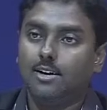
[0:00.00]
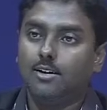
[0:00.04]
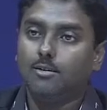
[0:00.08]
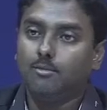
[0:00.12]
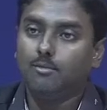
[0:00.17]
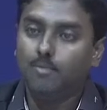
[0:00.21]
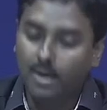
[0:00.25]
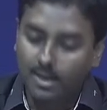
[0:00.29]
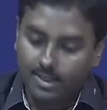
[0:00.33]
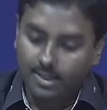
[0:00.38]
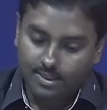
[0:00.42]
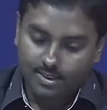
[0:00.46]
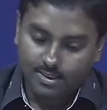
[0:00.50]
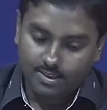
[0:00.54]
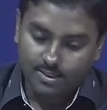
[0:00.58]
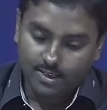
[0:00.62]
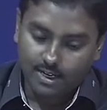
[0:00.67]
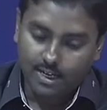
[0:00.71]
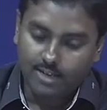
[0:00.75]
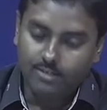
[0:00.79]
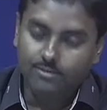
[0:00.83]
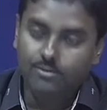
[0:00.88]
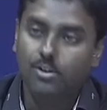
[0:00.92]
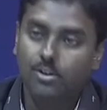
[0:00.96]
but
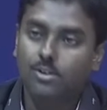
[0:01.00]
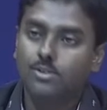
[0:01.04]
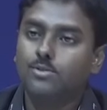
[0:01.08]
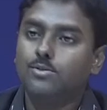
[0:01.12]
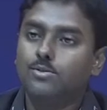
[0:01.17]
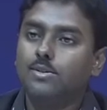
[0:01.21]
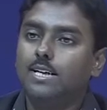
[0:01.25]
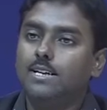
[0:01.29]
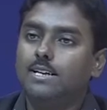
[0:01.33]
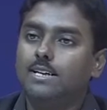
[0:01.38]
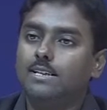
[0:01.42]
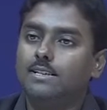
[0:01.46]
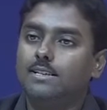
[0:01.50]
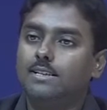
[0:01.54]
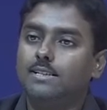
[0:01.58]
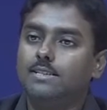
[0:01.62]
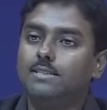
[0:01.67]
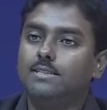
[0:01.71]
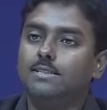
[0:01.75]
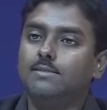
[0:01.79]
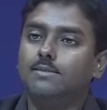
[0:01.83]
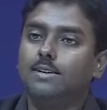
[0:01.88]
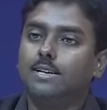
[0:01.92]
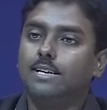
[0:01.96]
unfortunately the
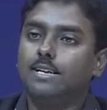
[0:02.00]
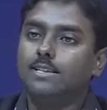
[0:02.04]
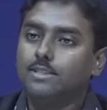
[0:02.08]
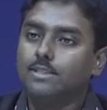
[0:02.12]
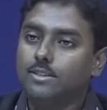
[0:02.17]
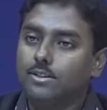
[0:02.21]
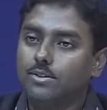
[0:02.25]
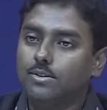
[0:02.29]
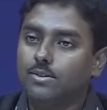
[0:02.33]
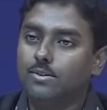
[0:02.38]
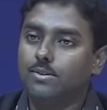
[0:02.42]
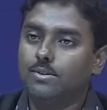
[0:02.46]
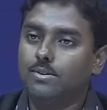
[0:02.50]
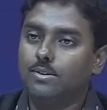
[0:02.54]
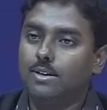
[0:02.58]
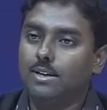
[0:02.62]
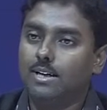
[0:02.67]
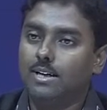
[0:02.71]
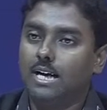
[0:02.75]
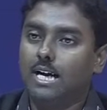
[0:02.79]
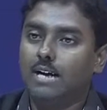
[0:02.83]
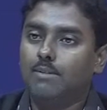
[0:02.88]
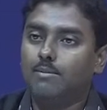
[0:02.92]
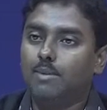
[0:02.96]
receiver doesn't know
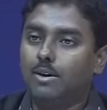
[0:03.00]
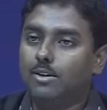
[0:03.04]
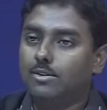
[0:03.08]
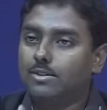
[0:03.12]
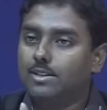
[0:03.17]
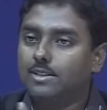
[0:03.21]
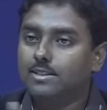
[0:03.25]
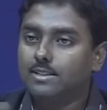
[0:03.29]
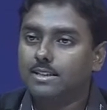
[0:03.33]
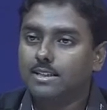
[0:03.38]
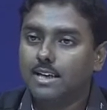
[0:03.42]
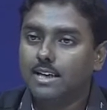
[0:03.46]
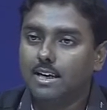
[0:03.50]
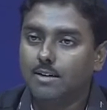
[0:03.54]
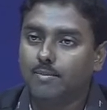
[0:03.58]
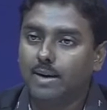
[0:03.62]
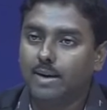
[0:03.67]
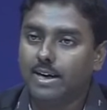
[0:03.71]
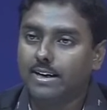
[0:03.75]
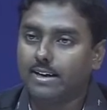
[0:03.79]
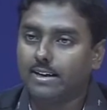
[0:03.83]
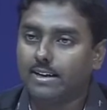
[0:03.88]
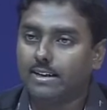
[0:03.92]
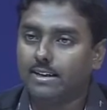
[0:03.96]
about the signal
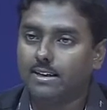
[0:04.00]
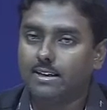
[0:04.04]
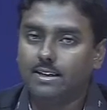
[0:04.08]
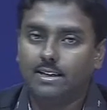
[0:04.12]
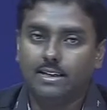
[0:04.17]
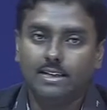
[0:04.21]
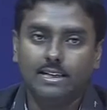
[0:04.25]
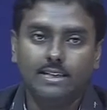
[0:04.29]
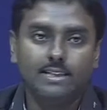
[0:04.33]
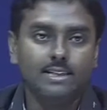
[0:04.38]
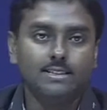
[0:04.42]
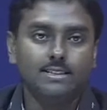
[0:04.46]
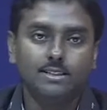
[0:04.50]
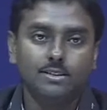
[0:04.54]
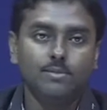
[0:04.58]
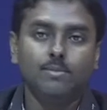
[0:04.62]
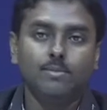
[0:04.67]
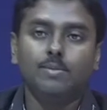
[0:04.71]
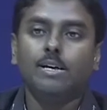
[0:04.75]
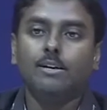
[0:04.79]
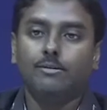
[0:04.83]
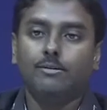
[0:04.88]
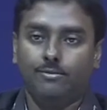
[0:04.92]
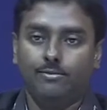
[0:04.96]
pattern. He doesn't,
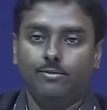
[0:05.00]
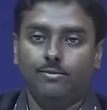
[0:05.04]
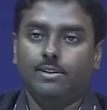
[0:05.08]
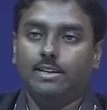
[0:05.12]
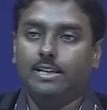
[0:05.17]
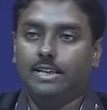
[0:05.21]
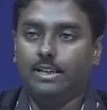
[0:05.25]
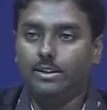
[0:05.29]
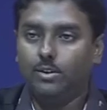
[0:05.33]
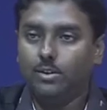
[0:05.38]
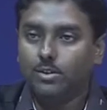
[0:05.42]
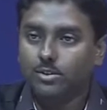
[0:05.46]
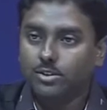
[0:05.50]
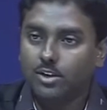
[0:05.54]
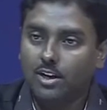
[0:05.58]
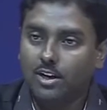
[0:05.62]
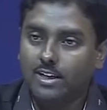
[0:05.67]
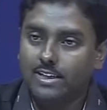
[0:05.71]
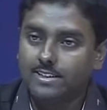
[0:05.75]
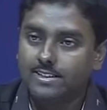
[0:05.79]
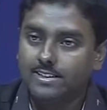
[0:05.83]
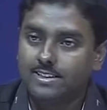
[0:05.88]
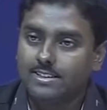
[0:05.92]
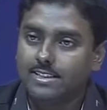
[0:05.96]
if he knows
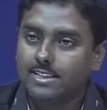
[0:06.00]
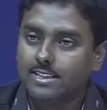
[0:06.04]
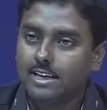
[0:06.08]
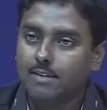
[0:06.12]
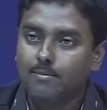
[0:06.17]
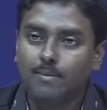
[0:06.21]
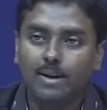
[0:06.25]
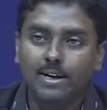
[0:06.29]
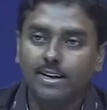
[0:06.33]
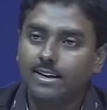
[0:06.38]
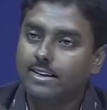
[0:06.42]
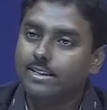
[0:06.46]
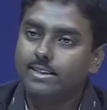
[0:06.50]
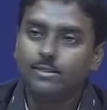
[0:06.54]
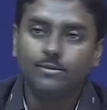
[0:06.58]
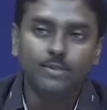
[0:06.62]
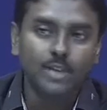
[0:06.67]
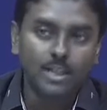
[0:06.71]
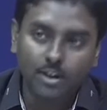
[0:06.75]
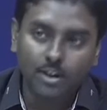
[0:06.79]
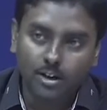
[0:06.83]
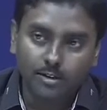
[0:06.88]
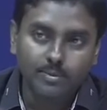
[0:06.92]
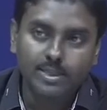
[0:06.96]
already the signal pattern, he will
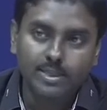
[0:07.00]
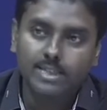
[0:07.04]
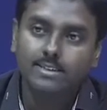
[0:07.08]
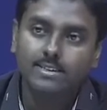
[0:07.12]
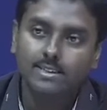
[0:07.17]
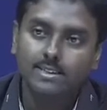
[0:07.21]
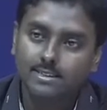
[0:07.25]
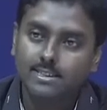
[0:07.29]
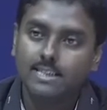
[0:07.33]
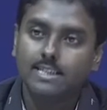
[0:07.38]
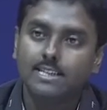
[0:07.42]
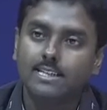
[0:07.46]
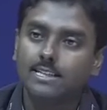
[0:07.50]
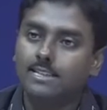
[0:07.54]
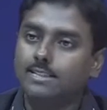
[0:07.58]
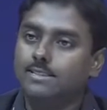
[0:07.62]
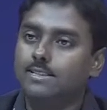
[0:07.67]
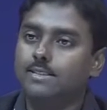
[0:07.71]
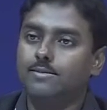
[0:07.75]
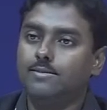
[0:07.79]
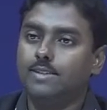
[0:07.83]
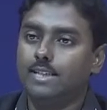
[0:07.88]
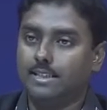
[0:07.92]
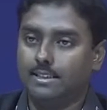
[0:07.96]
not be interested in
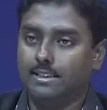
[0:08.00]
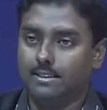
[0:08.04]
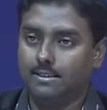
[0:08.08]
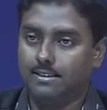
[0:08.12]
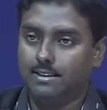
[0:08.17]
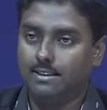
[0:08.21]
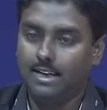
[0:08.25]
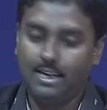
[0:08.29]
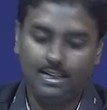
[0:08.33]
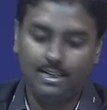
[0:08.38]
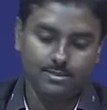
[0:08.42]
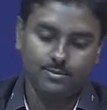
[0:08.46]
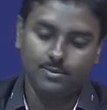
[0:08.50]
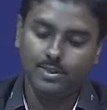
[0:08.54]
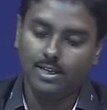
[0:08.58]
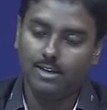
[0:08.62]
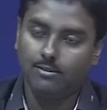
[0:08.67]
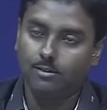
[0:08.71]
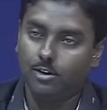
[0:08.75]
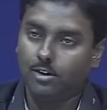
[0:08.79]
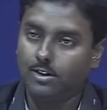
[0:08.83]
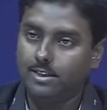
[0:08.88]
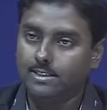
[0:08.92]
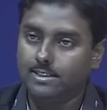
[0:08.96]
receiving it, as we have
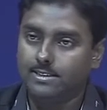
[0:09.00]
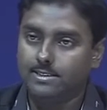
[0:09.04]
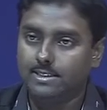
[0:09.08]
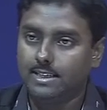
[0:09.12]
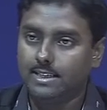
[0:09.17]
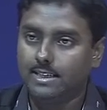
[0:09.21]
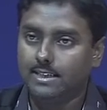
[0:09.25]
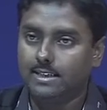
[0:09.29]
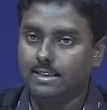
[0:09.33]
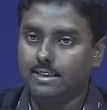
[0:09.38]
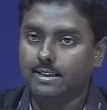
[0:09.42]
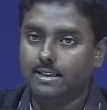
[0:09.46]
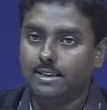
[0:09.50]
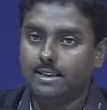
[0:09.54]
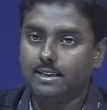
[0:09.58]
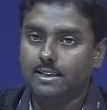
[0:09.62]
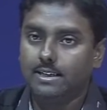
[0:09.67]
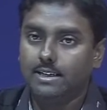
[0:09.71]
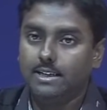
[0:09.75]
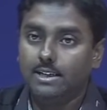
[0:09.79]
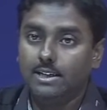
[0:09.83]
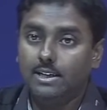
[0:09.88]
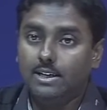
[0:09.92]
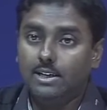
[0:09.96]
already stated.
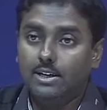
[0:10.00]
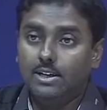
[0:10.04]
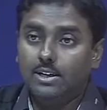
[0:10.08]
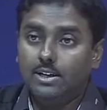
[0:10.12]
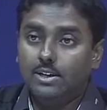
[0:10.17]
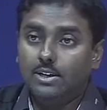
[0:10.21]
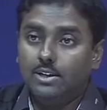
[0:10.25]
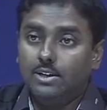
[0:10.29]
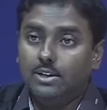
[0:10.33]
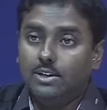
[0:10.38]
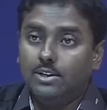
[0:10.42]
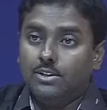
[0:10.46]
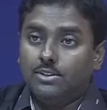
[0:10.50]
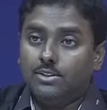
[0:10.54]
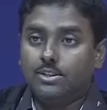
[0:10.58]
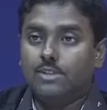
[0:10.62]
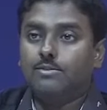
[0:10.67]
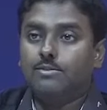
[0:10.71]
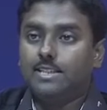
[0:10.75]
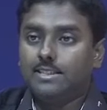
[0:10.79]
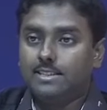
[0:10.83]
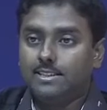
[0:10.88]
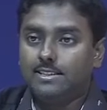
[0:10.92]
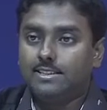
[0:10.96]
So
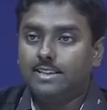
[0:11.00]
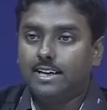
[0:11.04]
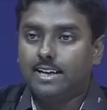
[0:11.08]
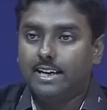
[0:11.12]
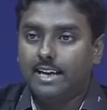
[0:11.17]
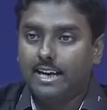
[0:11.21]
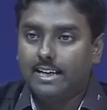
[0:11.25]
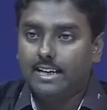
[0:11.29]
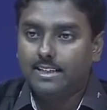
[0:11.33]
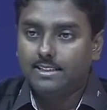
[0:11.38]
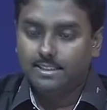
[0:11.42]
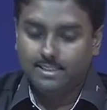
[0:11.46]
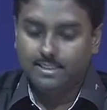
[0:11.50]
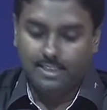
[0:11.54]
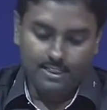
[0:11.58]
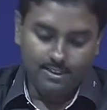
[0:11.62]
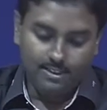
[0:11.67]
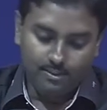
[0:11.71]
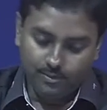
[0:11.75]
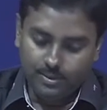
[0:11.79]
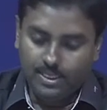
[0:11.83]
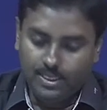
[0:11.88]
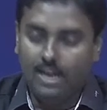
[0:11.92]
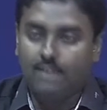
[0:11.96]
if this is the case,
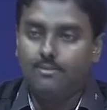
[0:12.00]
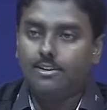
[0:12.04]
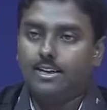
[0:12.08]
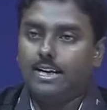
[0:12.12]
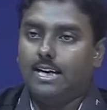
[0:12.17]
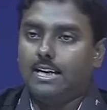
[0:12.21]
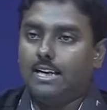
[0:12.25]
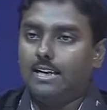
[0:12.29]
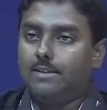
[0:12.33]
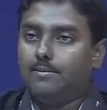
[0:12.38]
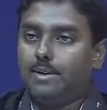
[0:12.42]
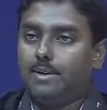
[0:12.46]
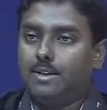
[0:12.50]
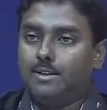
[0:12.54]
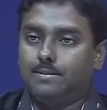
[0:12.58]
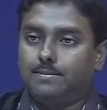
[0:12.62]
then we have a dilemma.